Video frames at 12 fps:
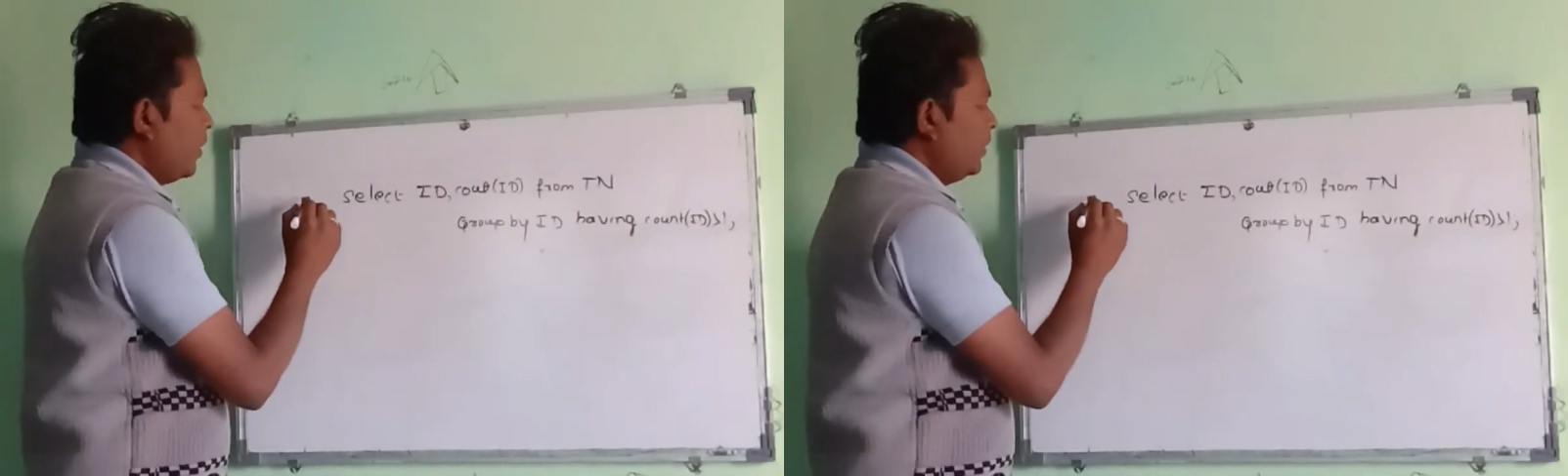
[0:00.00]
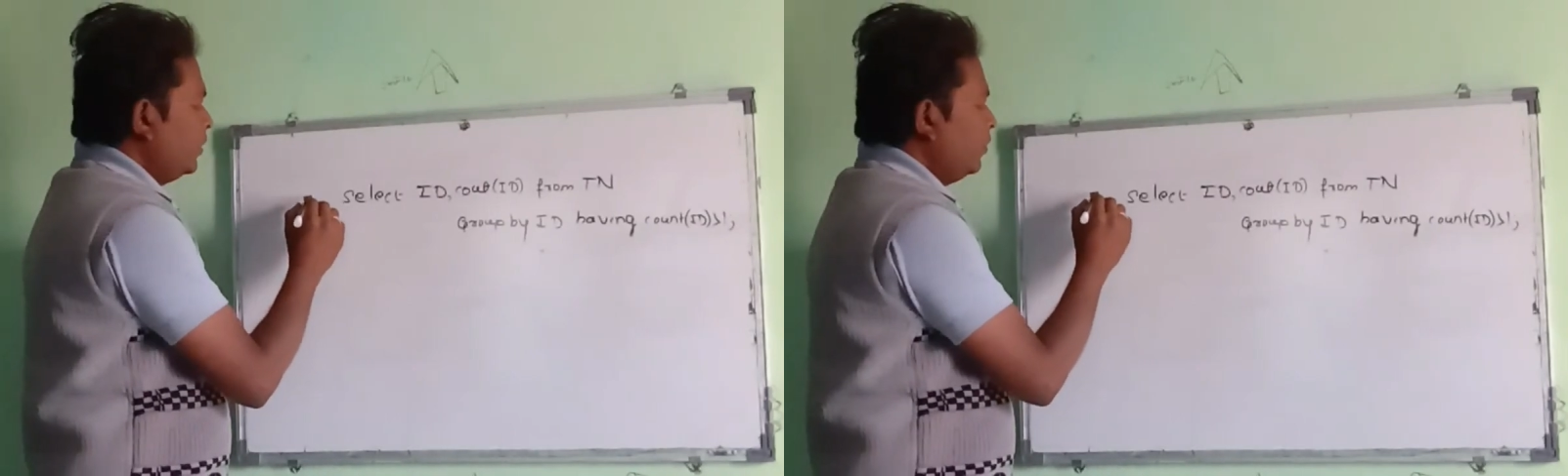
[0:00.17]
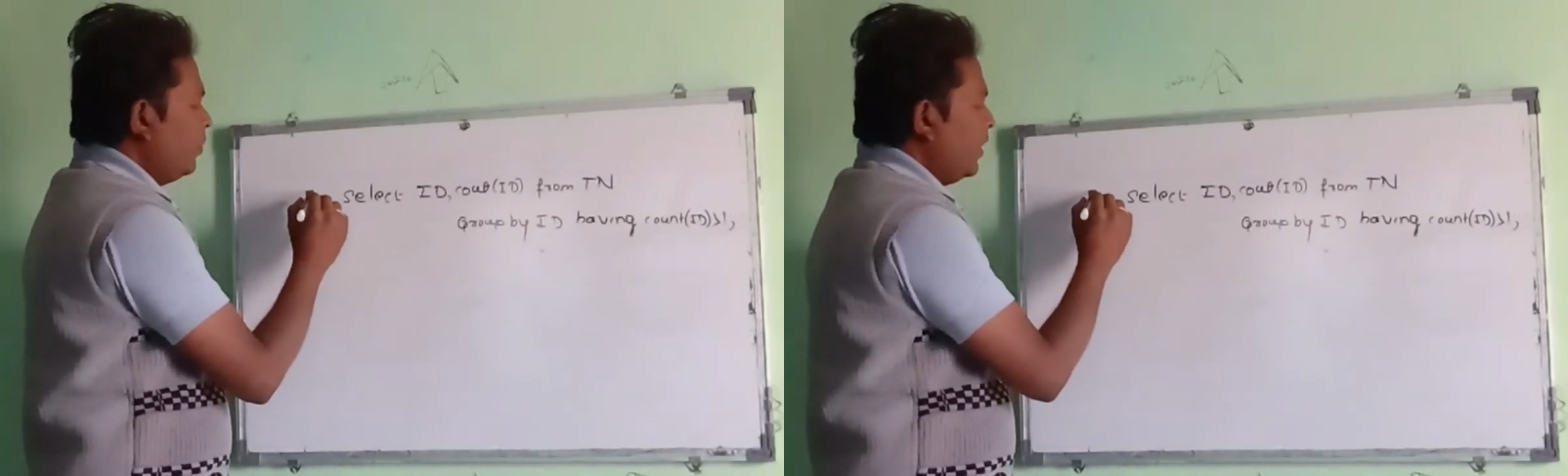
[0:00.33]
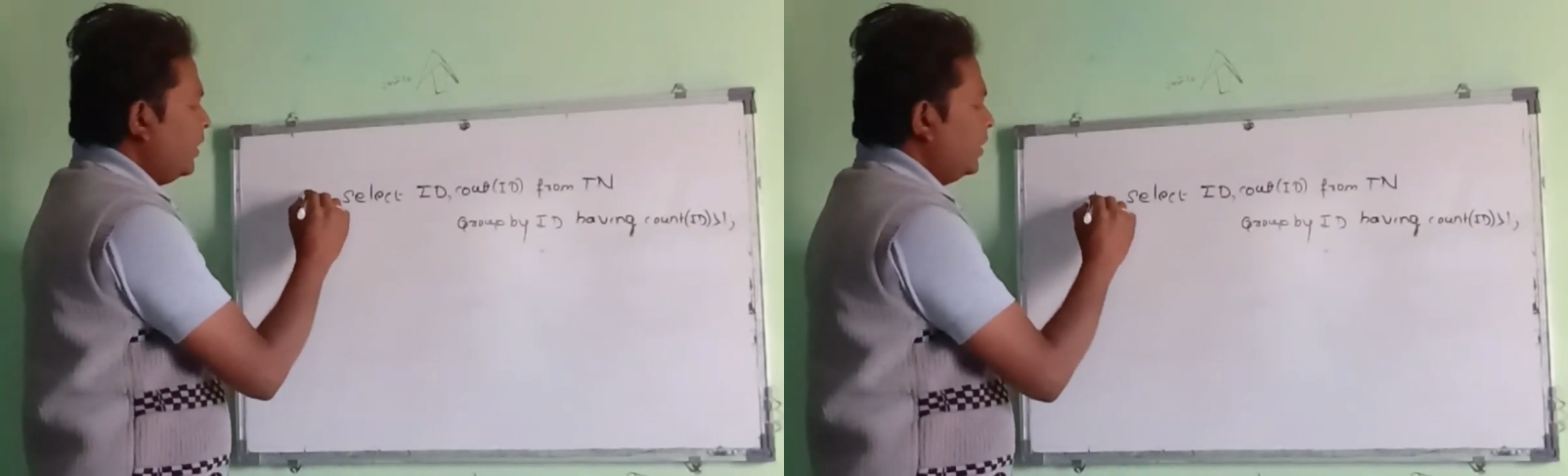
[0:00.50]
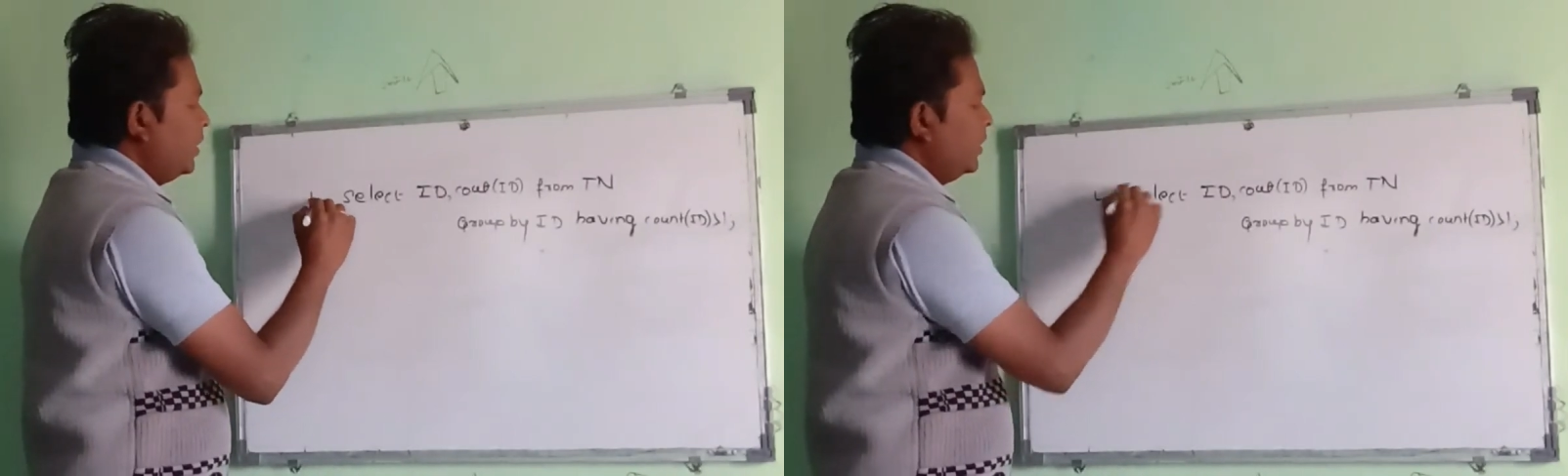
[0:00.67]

one query